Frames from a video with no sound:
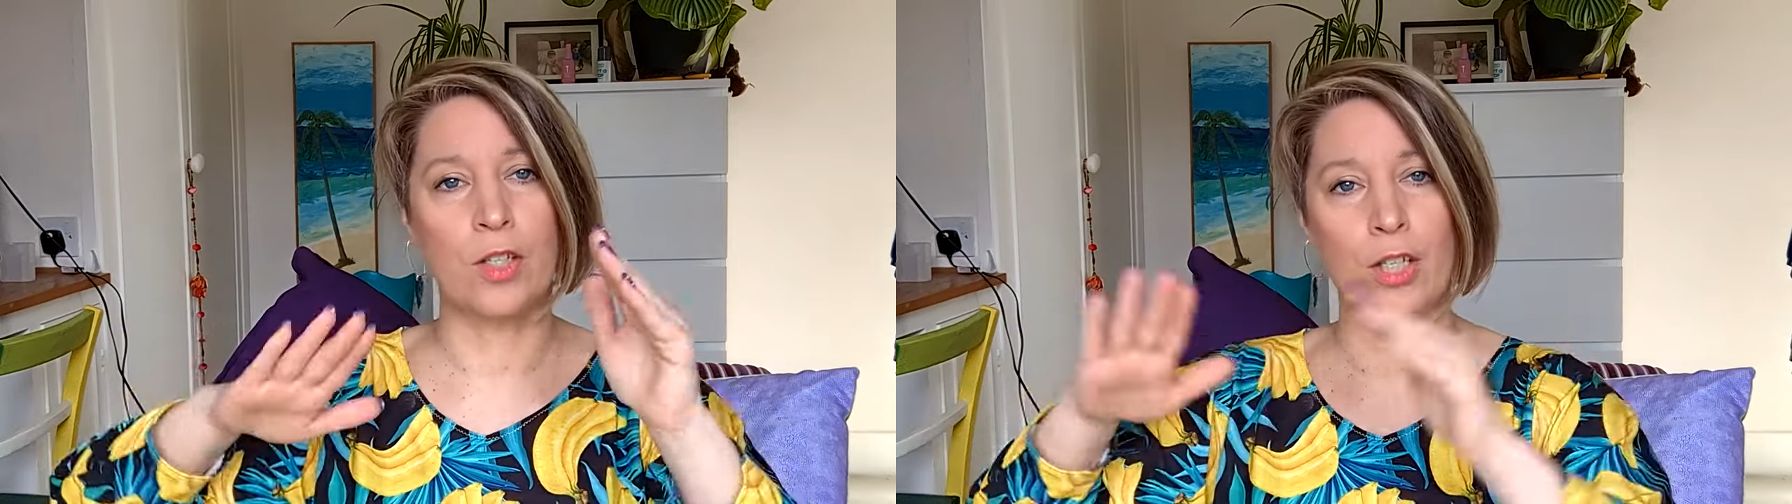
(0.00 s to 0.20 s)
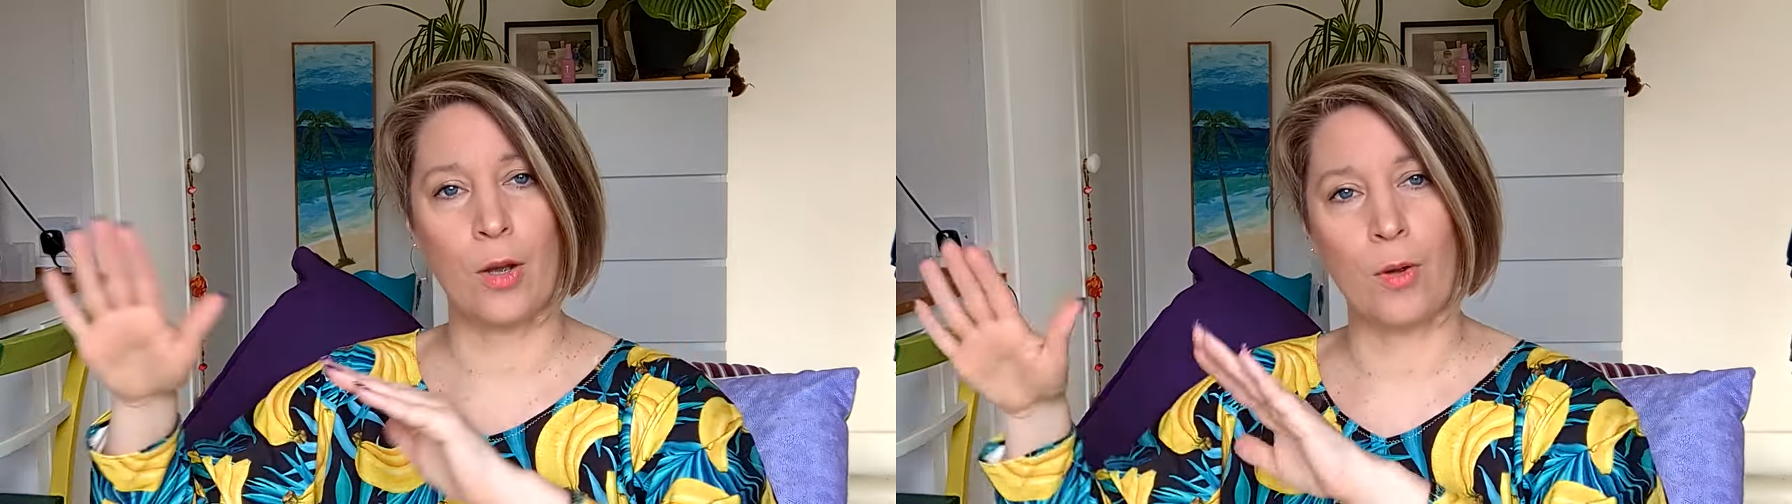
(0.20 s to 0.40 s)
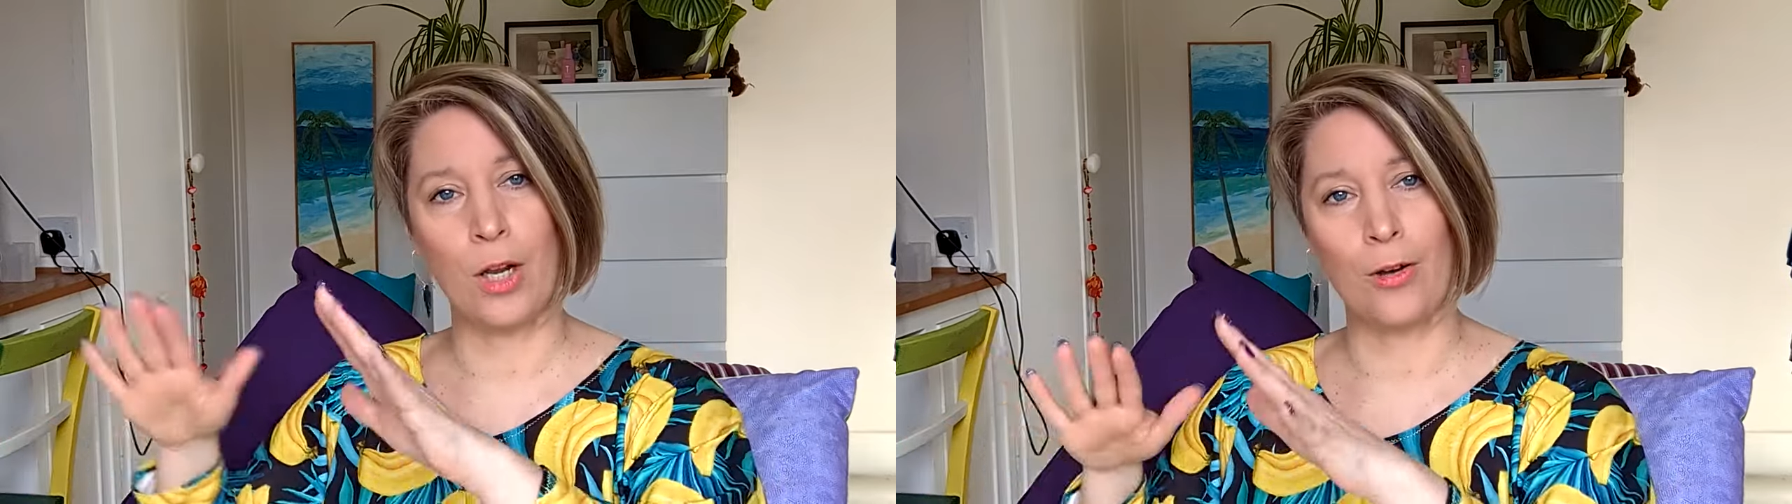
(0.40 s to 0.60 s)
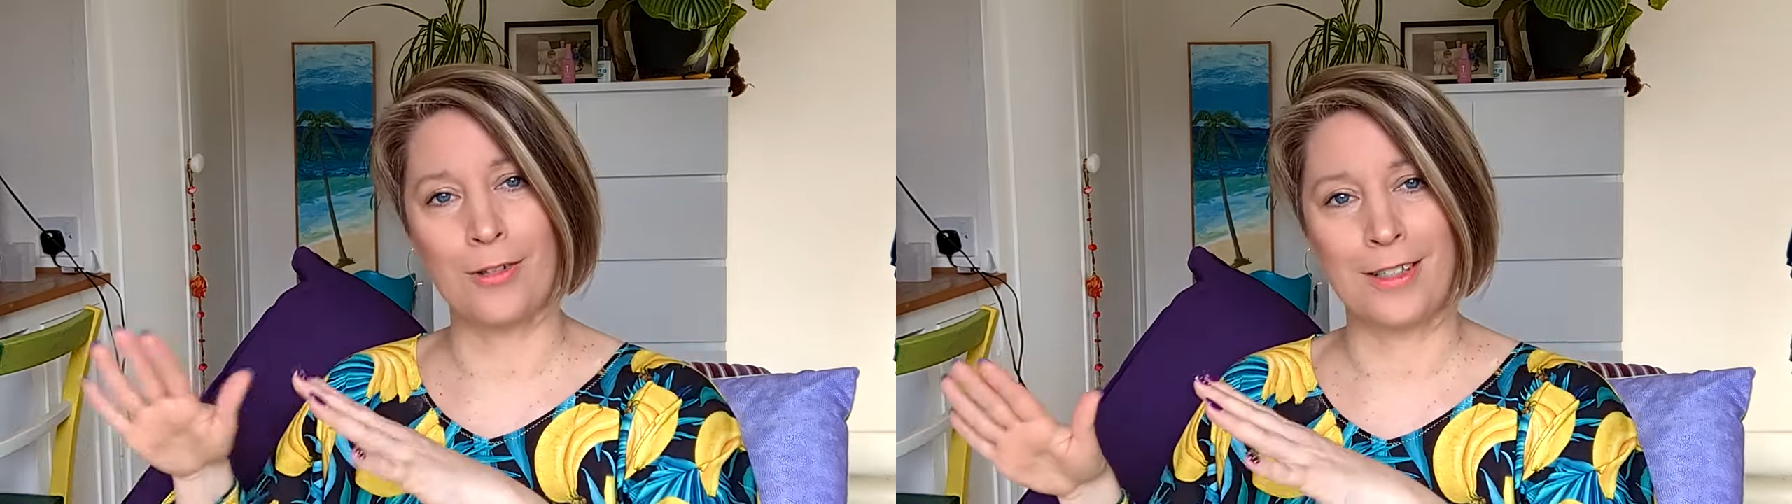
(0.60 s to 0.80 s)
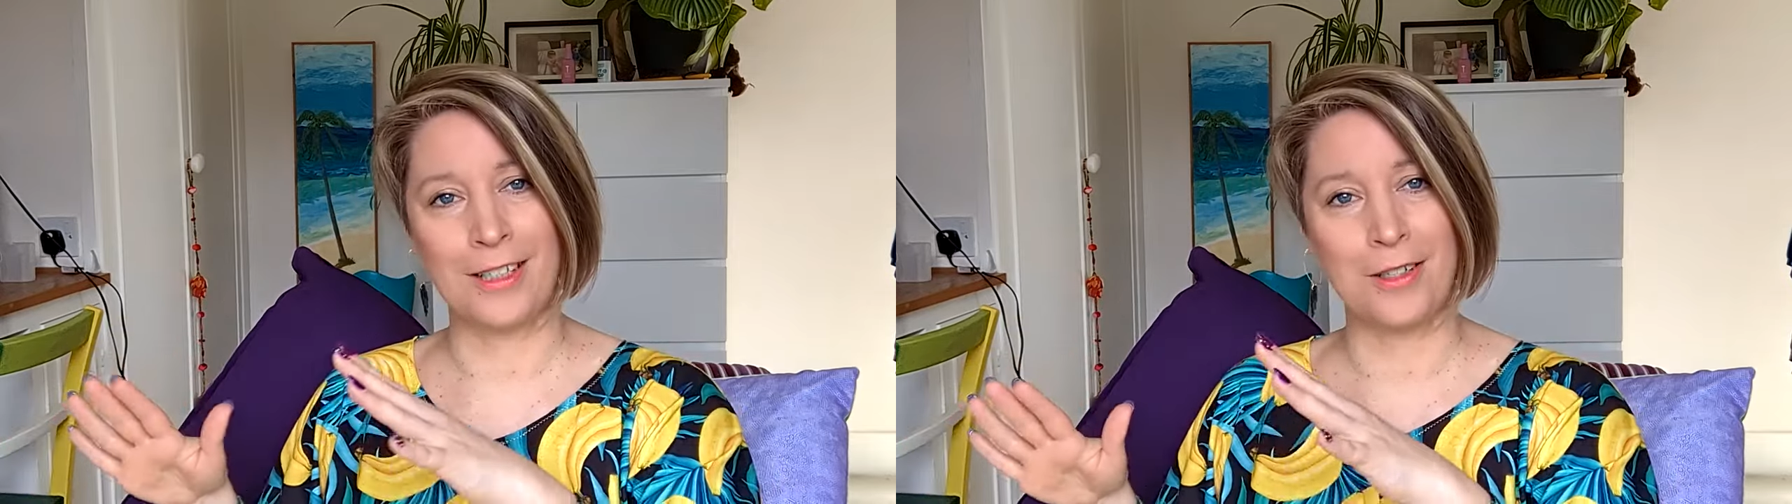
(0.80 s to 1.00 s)

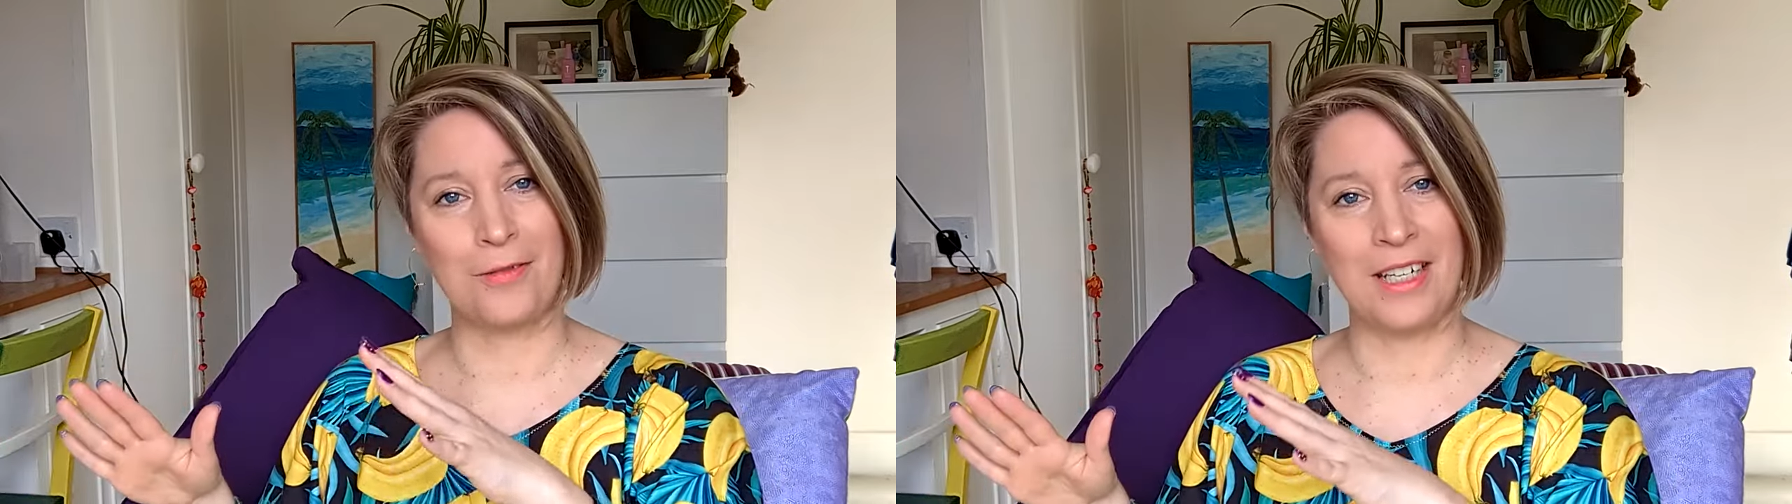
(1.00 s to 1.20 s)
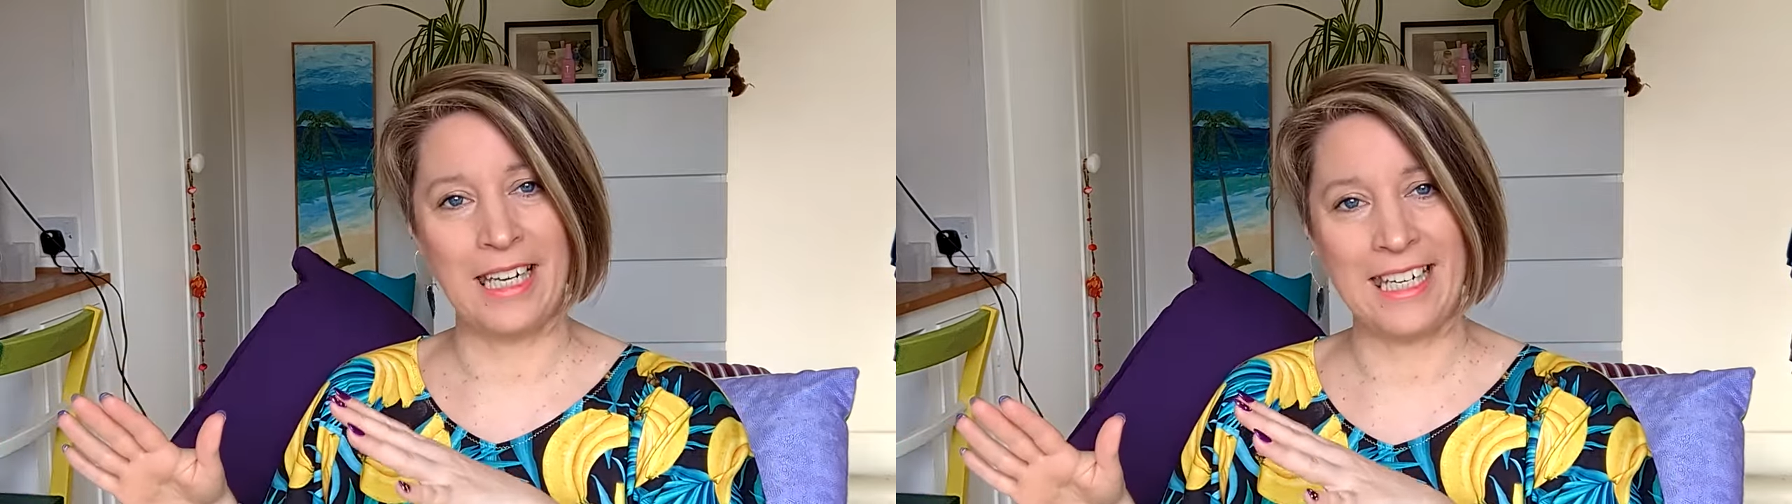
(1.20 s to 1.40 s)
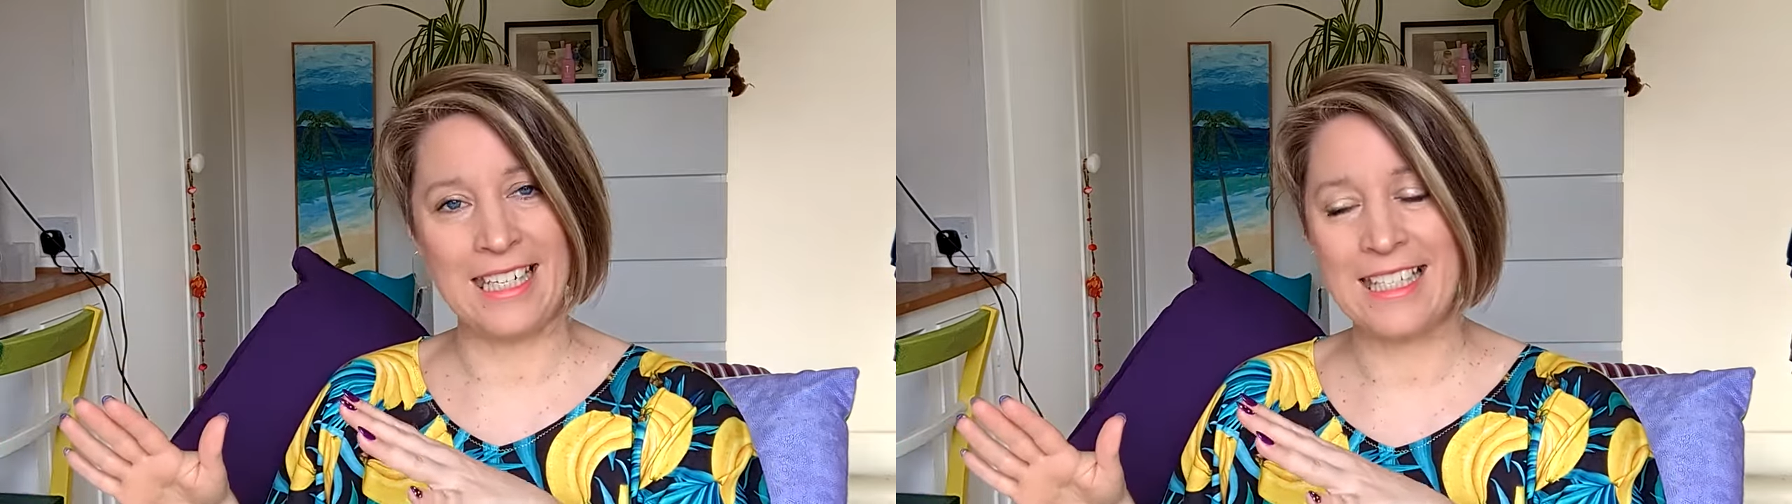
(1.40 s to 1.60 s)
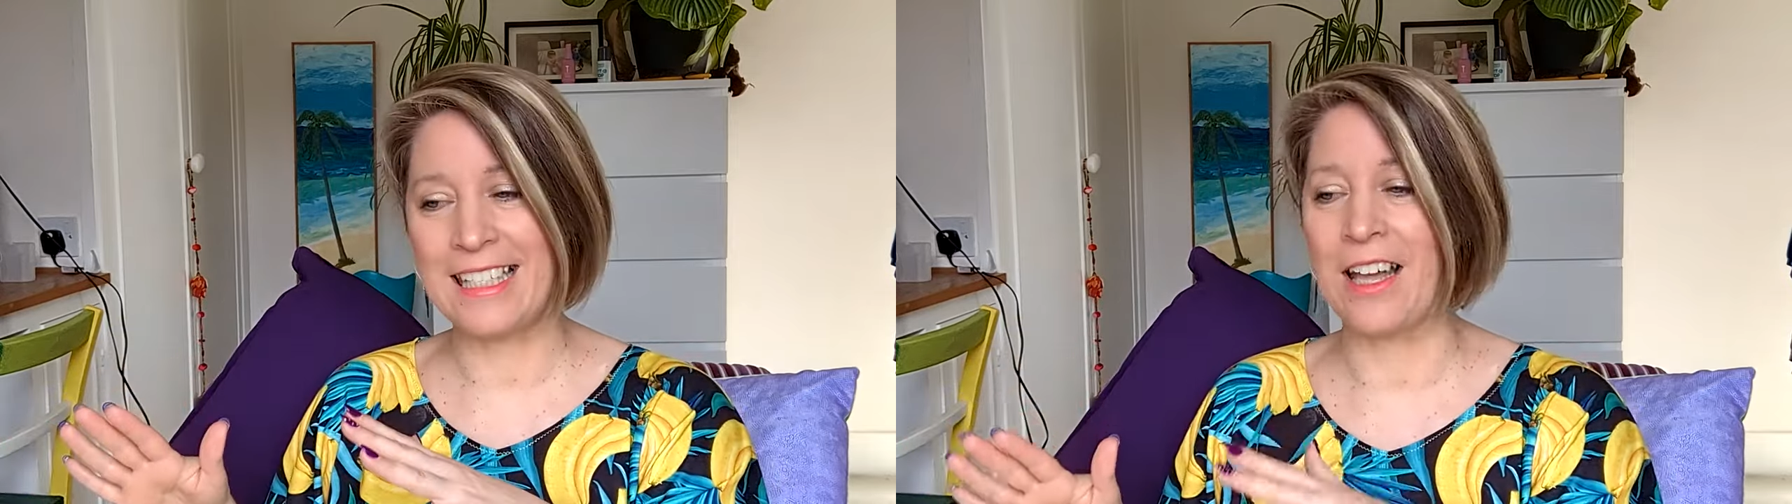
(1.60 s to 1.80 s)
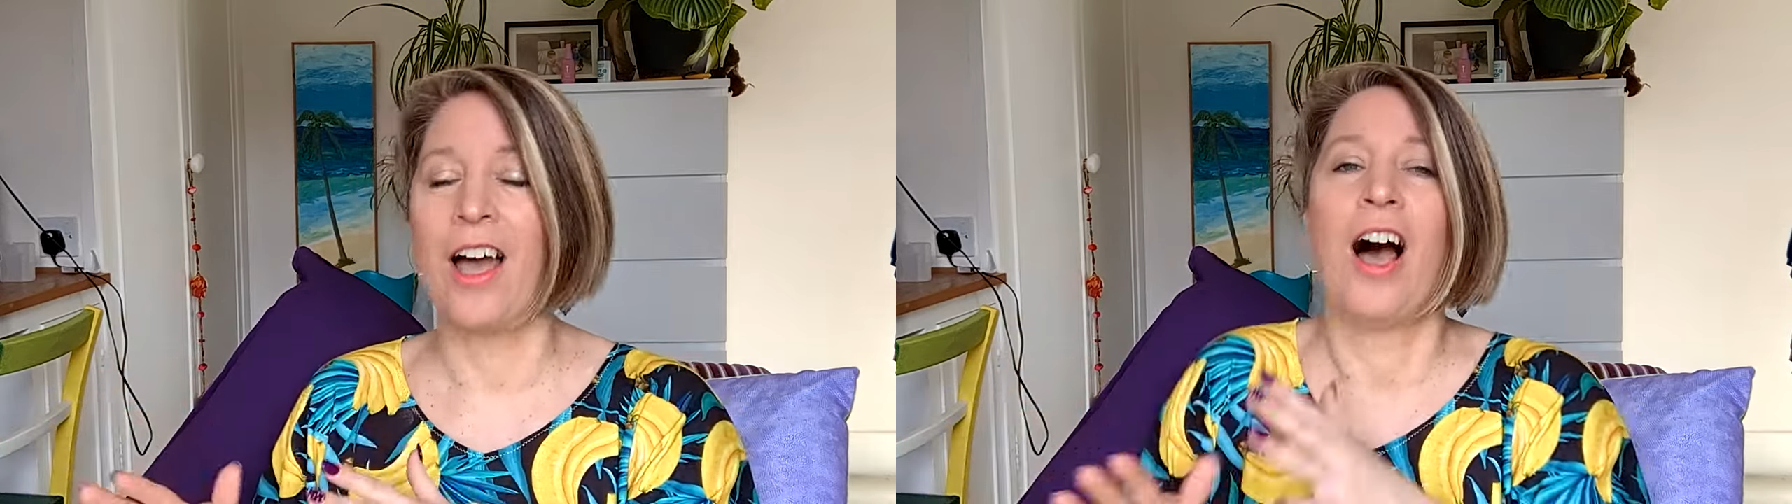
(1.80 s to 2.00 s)
sew-alongs to release.